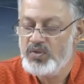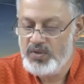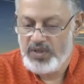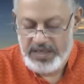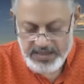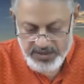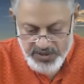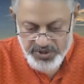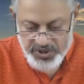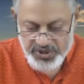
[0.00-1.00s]
The
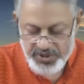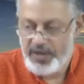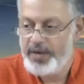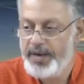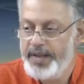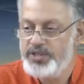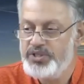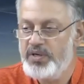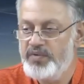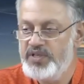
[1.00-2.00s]
essential
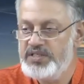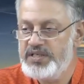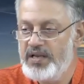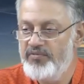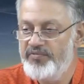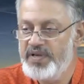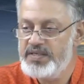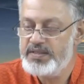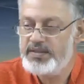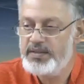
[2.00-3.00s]
nature of the self
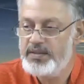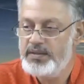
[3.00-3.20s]
is